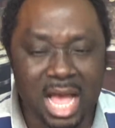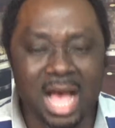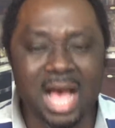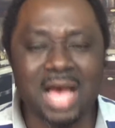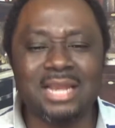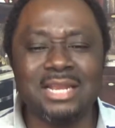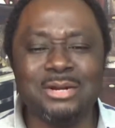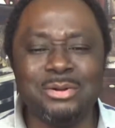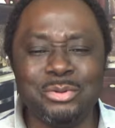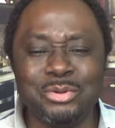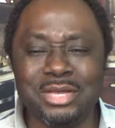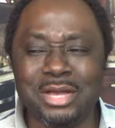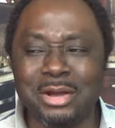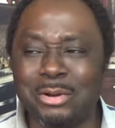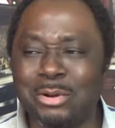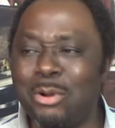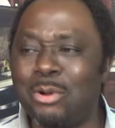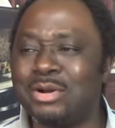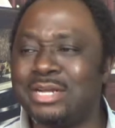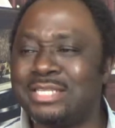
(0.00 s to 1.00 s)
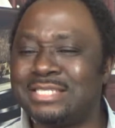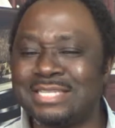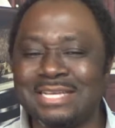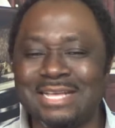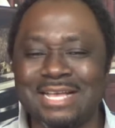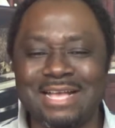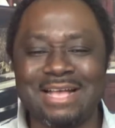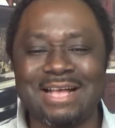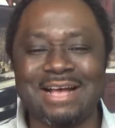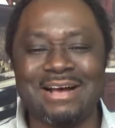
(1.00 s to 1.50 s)
Hallelujah. Glory to
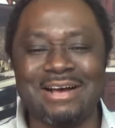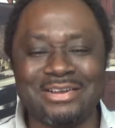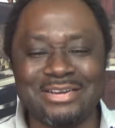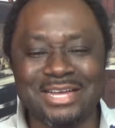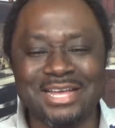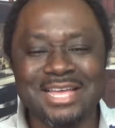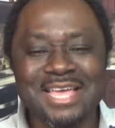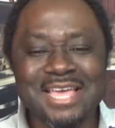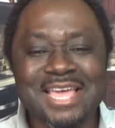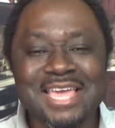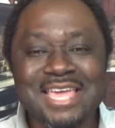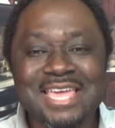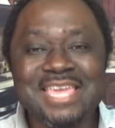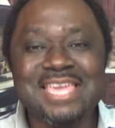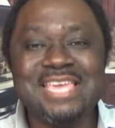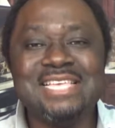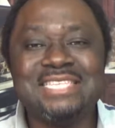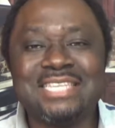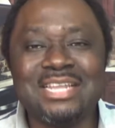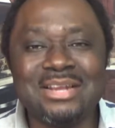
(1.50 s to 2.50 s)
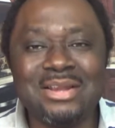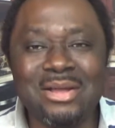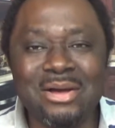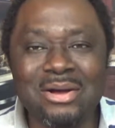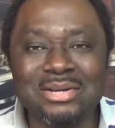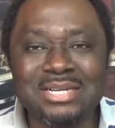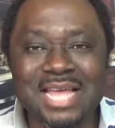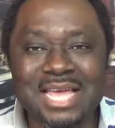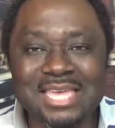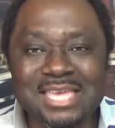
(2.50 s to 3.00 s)
God. He is the
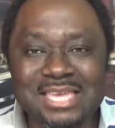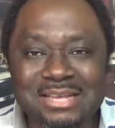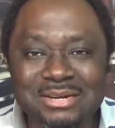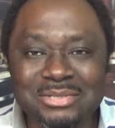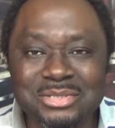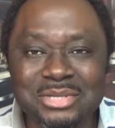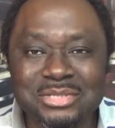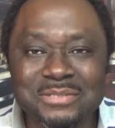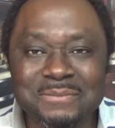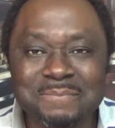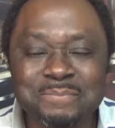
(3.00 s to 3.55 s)
Lord that heals us.